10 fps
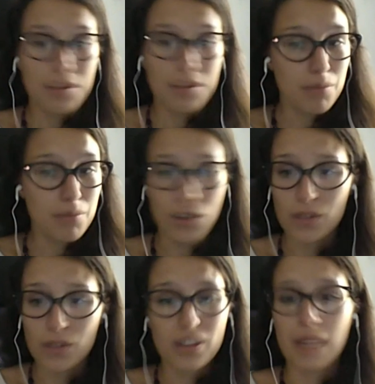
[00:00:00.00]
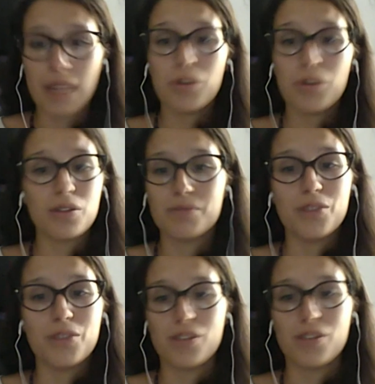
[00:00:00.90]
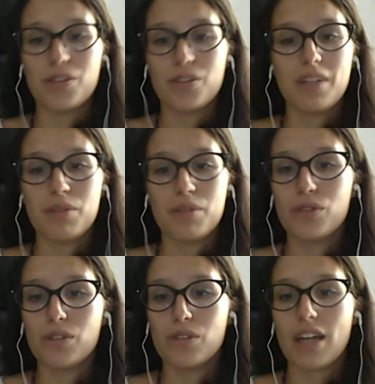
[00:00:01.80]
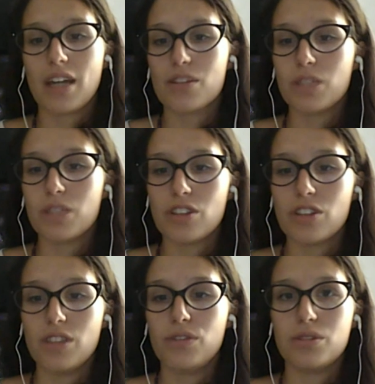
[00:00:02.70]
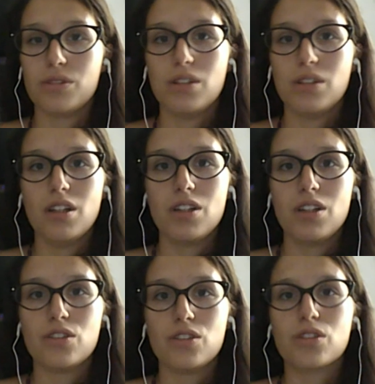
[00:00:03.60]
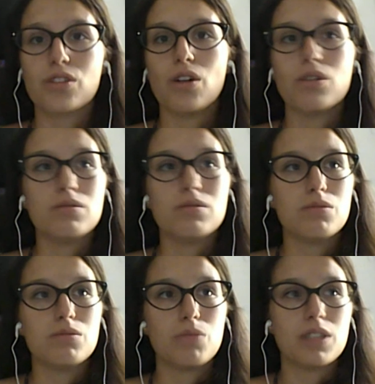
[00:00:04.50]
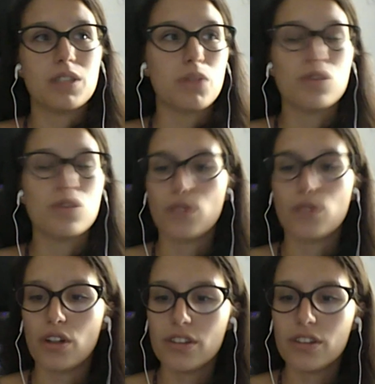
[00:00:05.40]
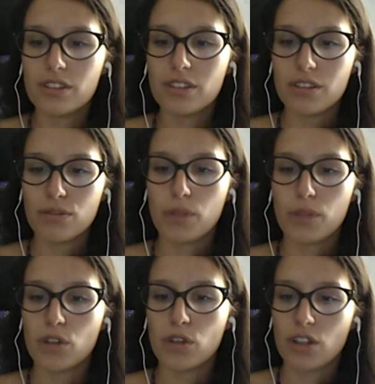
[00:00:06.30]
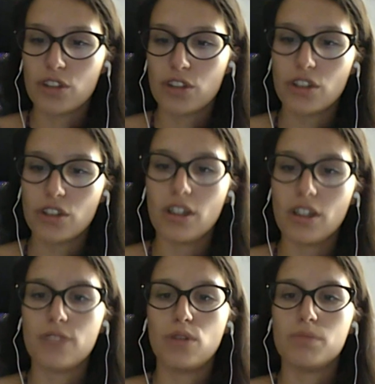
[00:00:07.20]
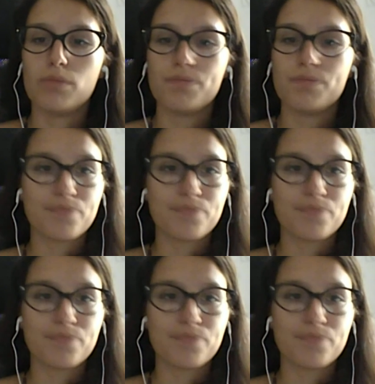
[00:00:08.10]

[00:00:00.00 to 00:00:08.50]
most of the time, no. Most of the time, if you don't ask questions, if you just go with what you've learned from your culture and from